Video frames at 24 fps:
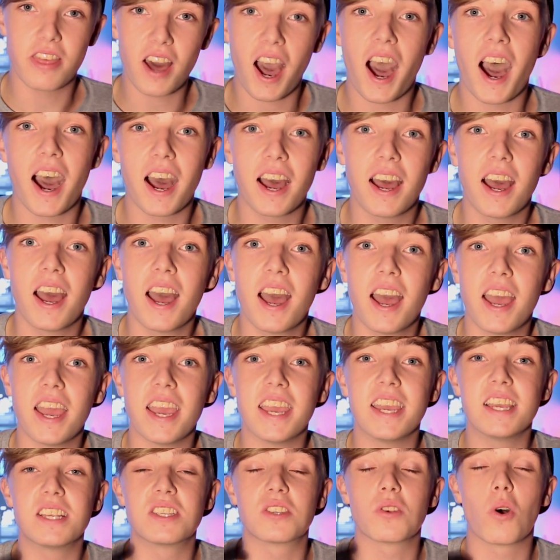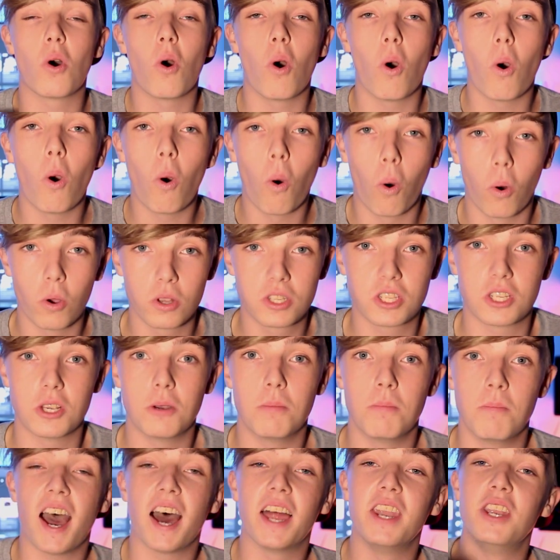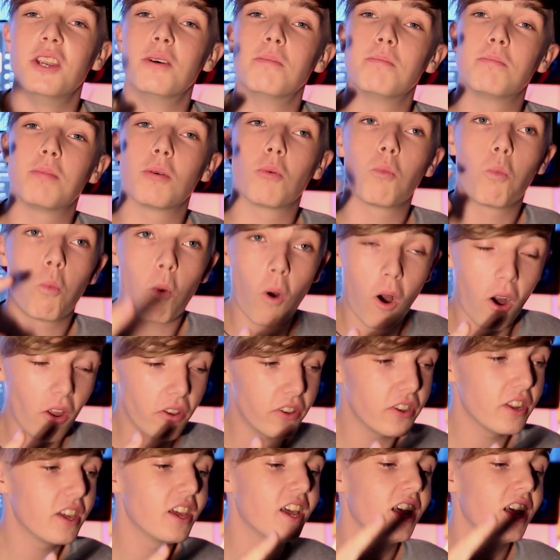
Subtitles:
That is awesome. And number 1